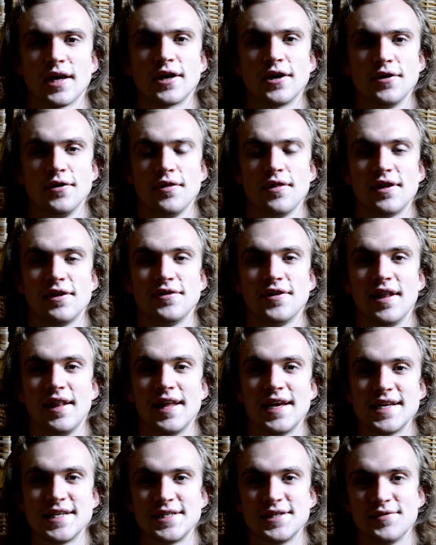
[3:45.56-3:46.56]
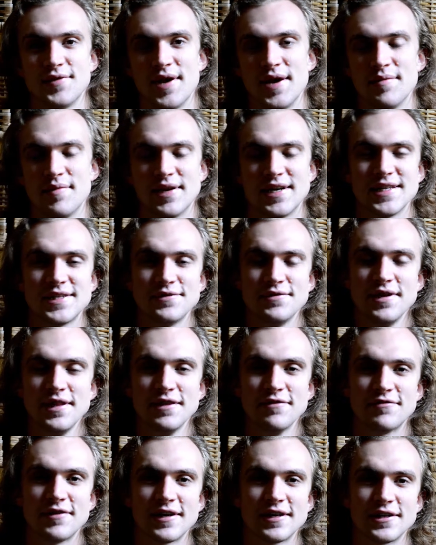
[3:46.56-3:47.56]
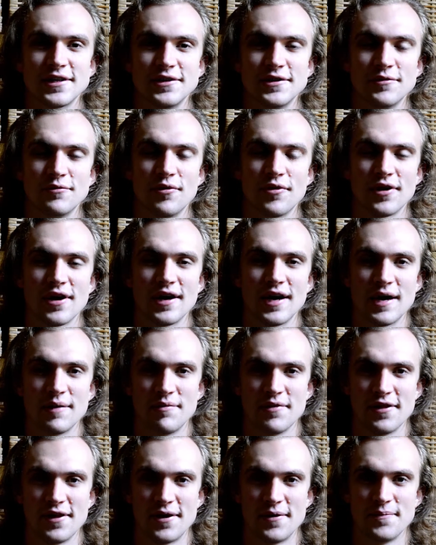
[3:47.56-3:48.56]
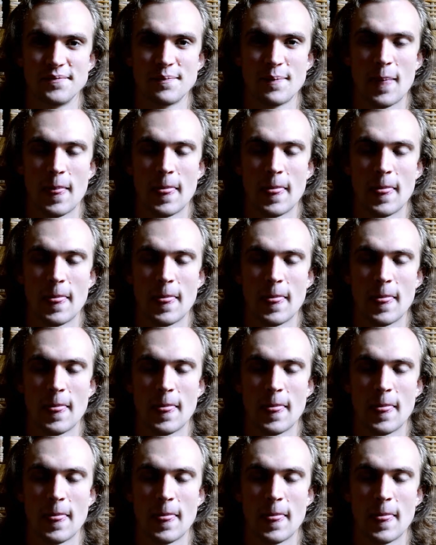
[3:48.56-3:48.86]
go there the lazy way. But it's really fun walking up there.